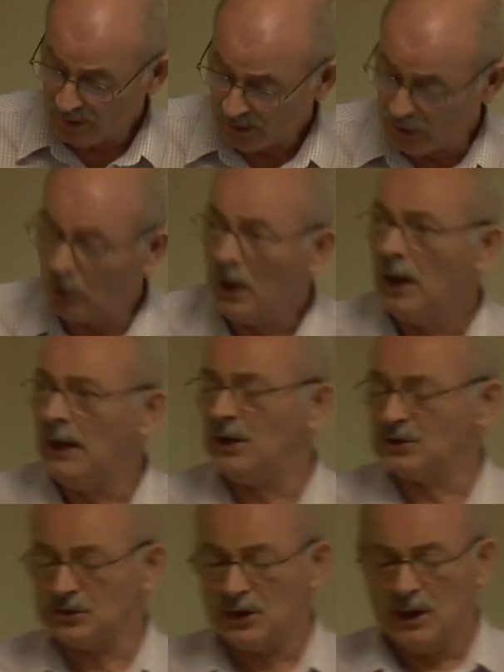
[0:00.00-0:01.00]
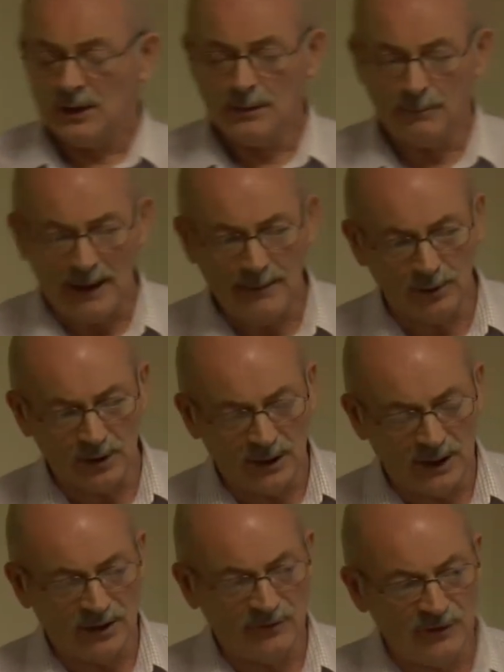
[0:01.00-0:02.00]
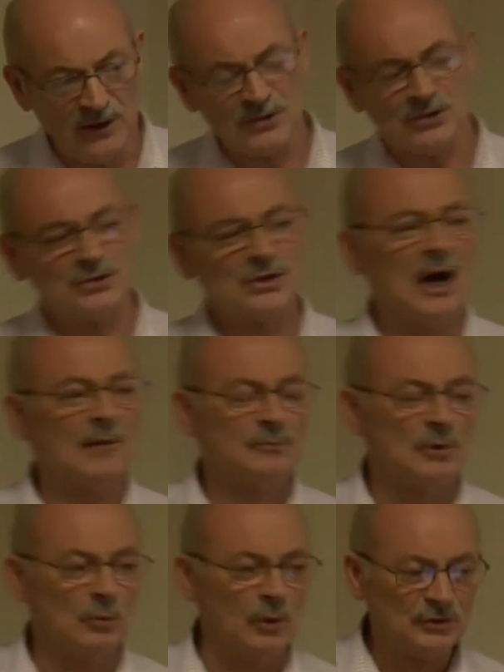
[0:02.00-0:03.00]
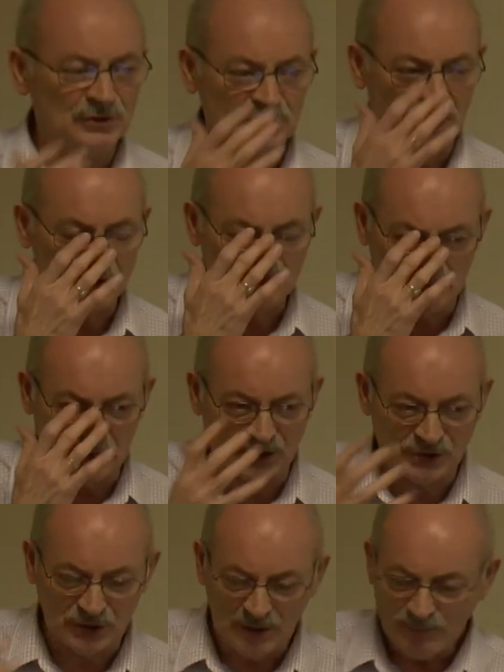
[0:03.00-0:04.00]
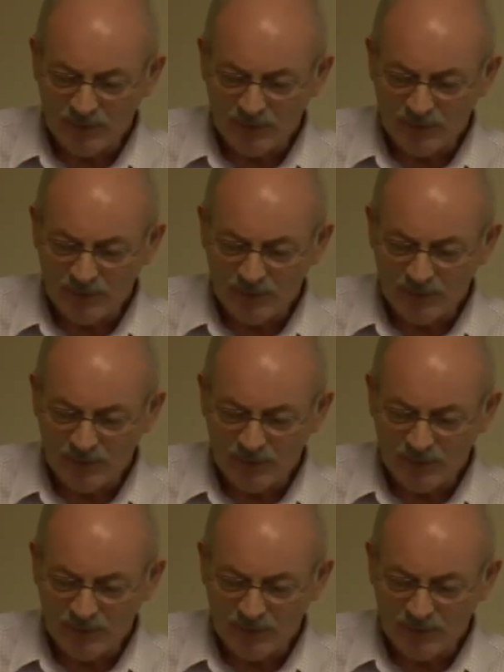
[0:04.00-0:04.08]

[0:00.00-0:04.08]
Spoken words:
You know, the Bible in Ephesians chapter 1 says that He has